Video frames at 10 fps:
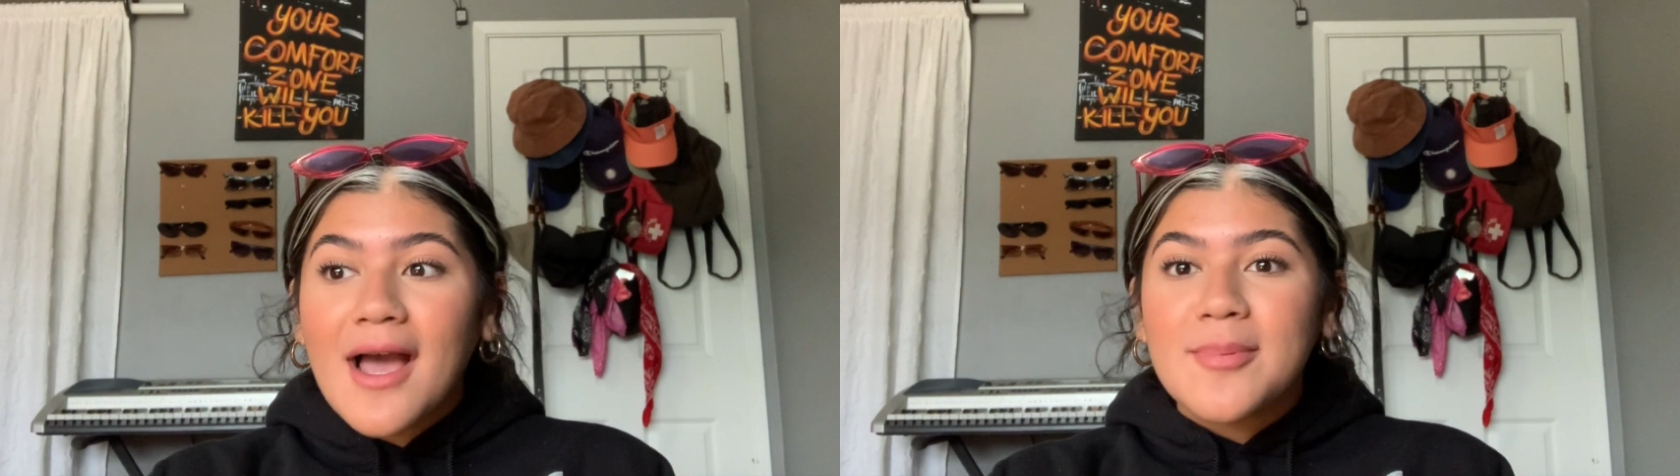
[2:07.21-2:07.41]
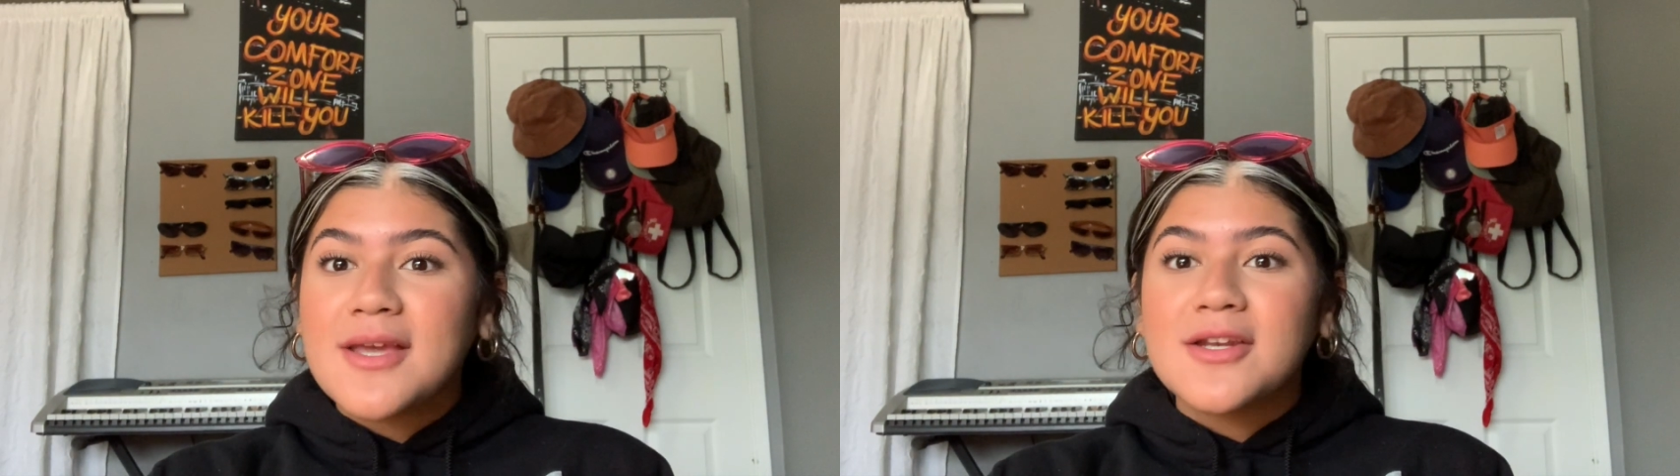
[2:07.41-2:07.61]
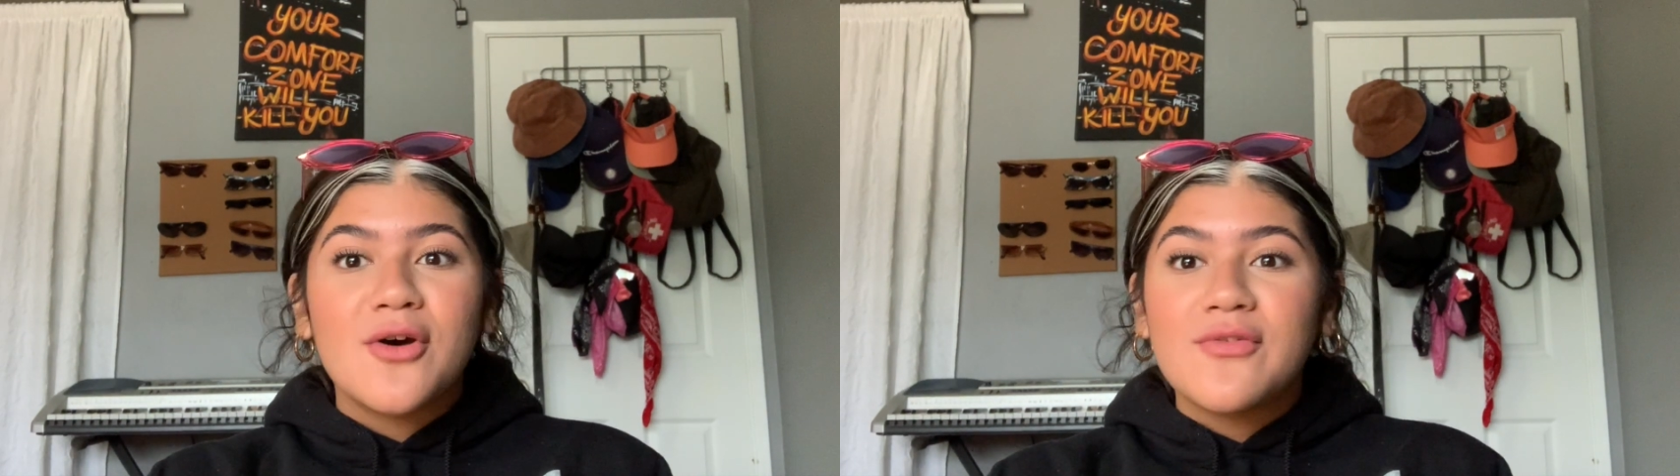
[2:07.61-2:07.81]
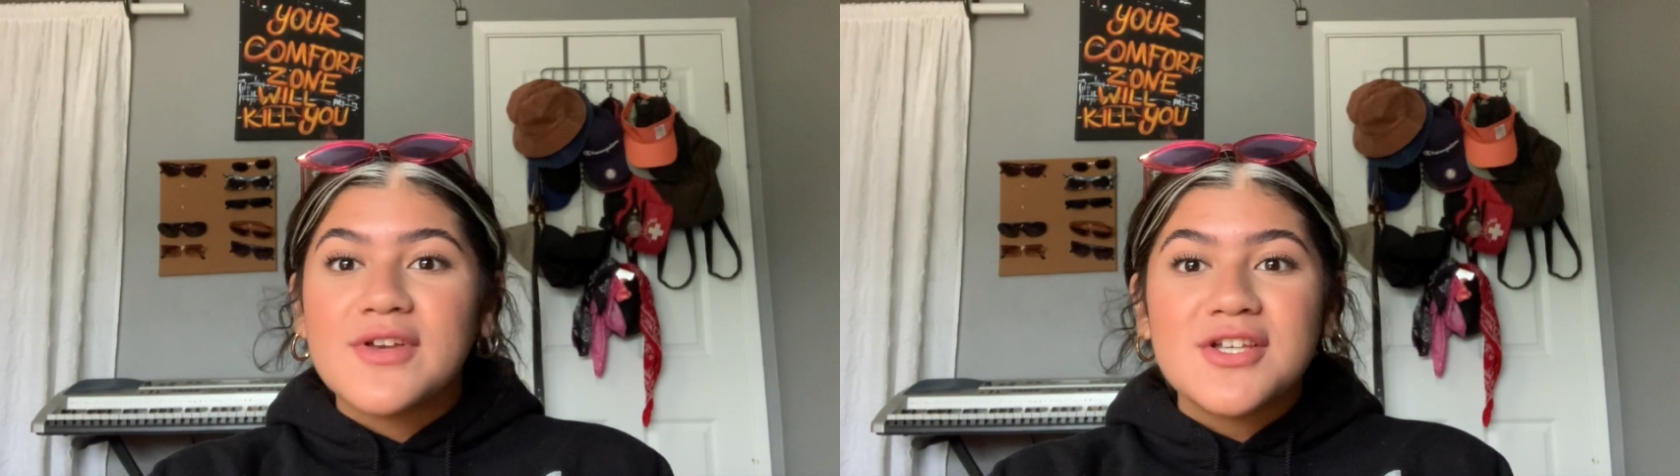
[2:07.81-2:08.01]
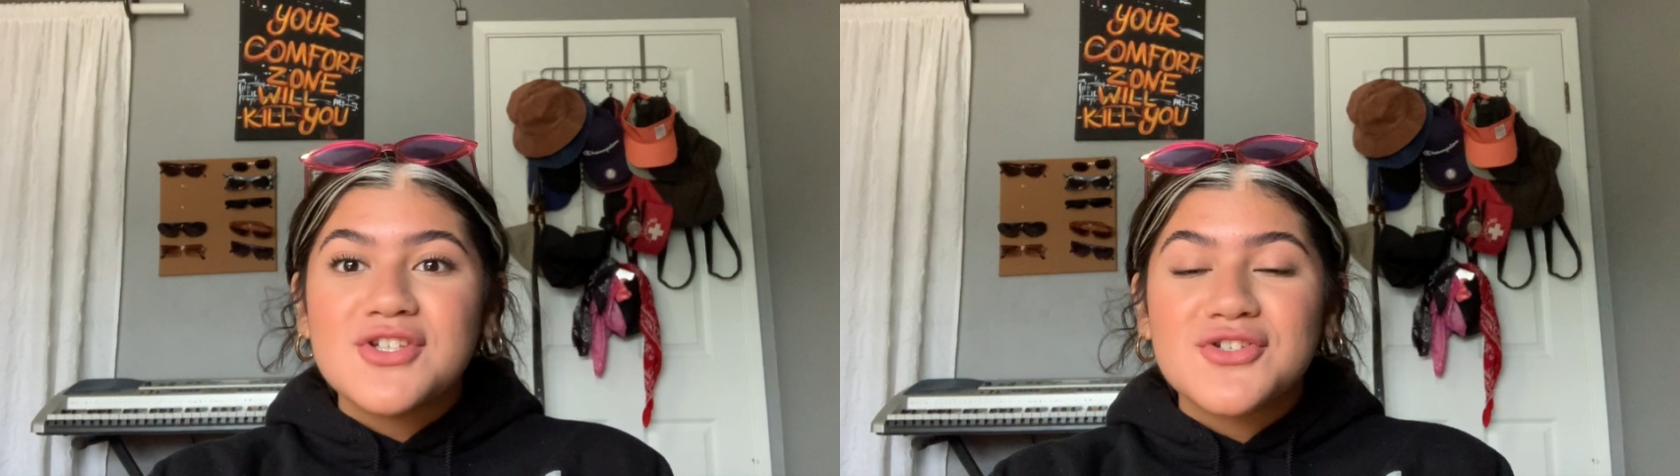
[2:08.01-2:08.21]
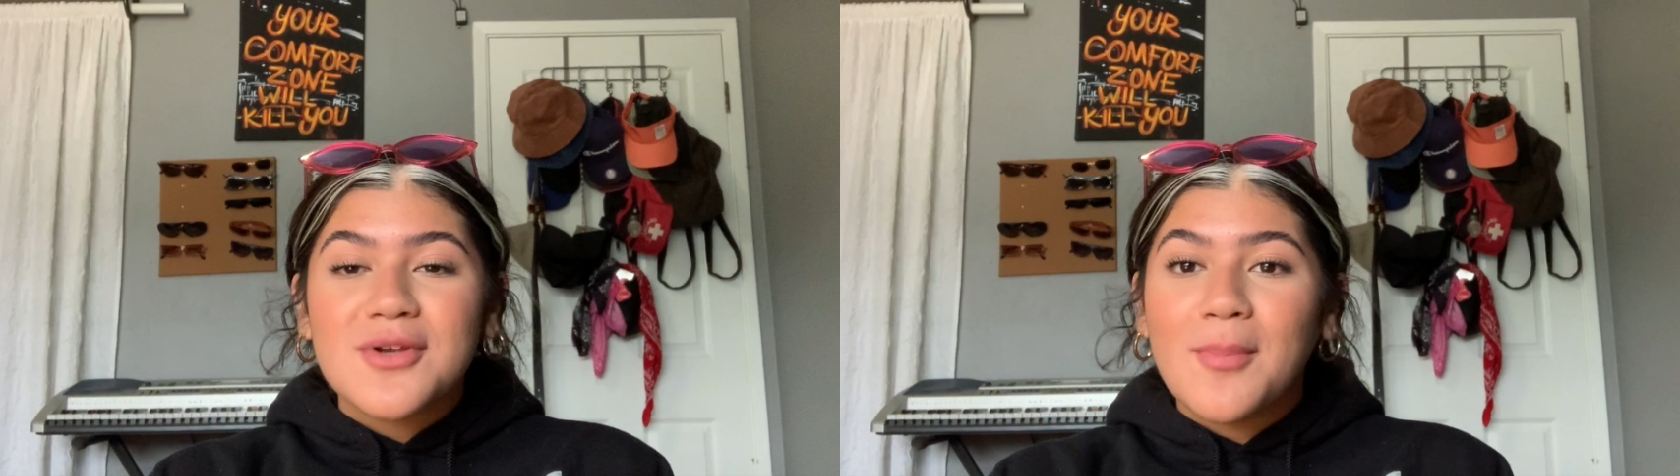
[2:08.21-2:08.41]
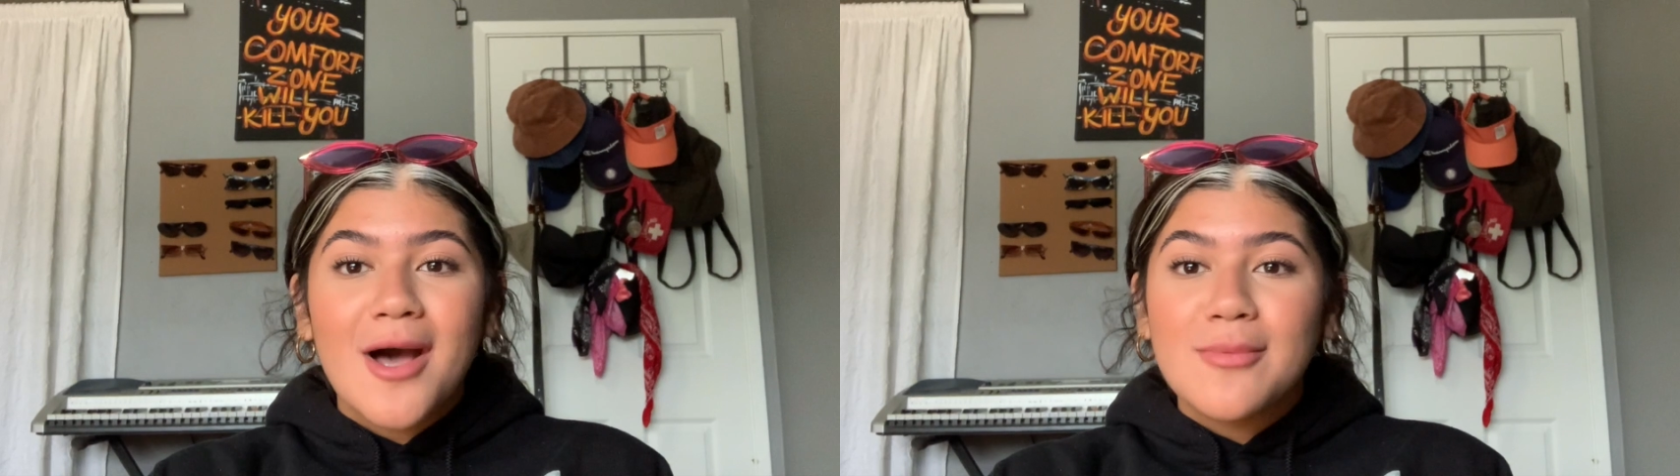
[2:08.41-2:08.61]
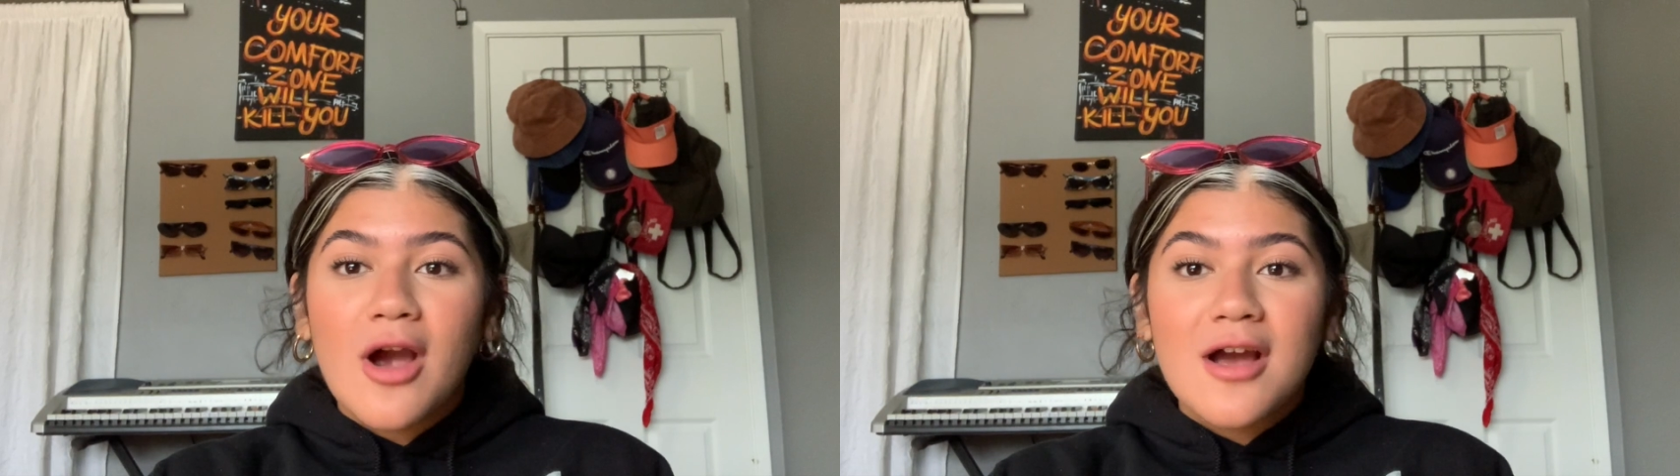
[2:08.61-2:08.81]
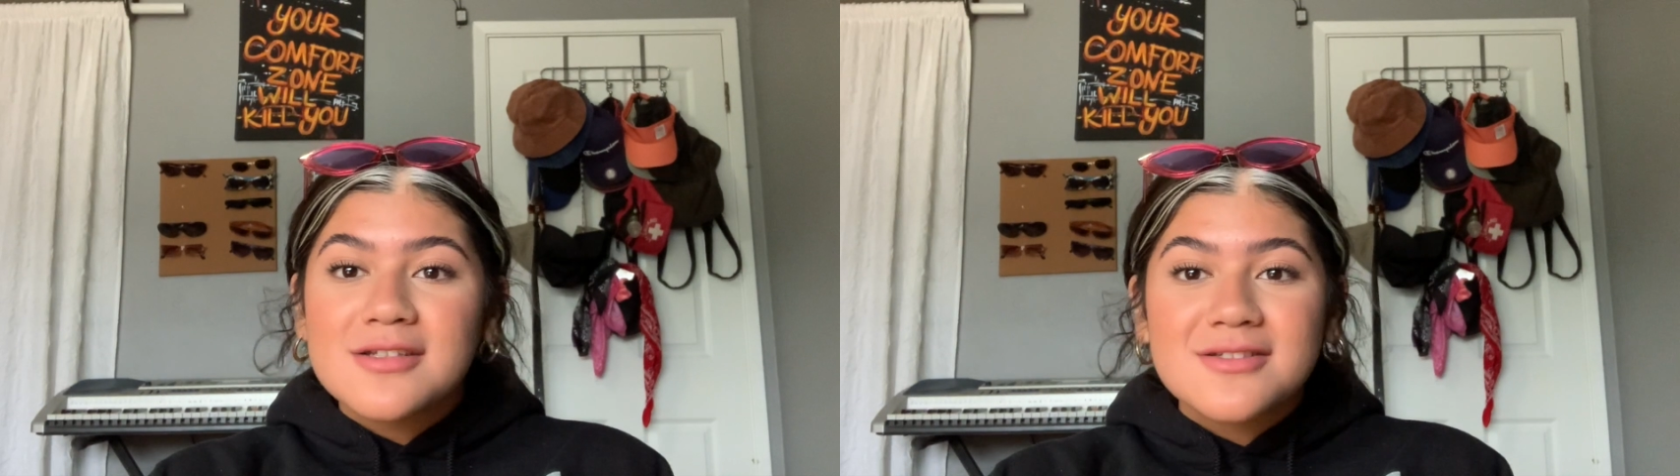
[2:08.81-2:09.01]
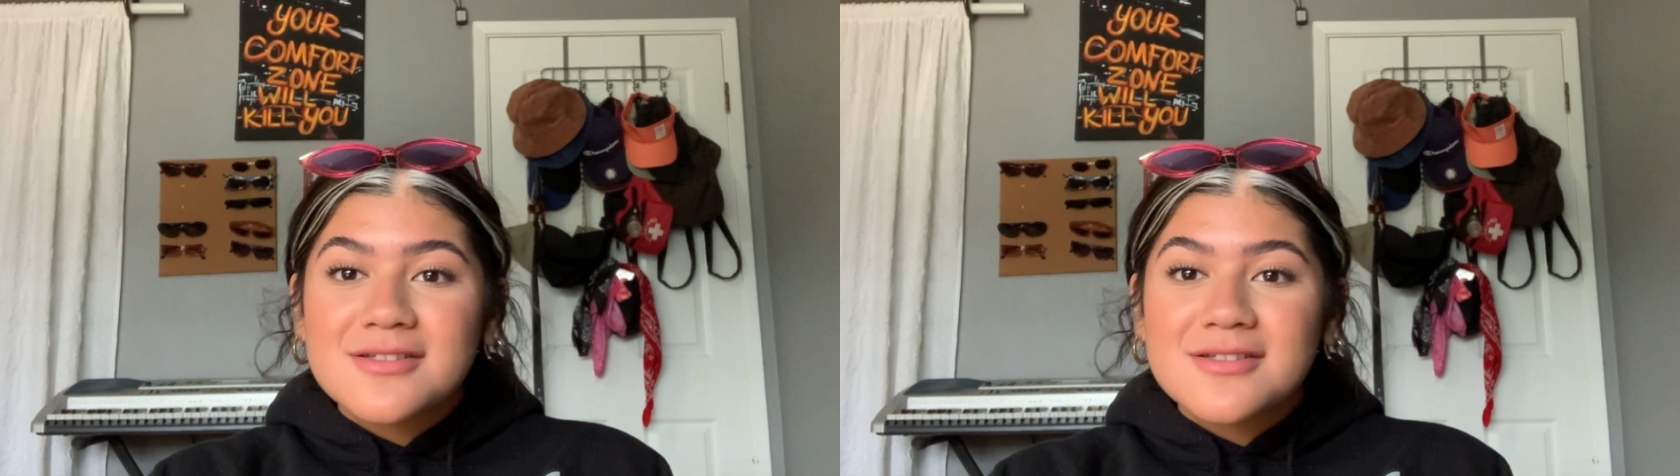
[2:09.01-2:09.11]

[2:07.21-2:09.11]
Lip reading: I played Go Fish, Bob Ross.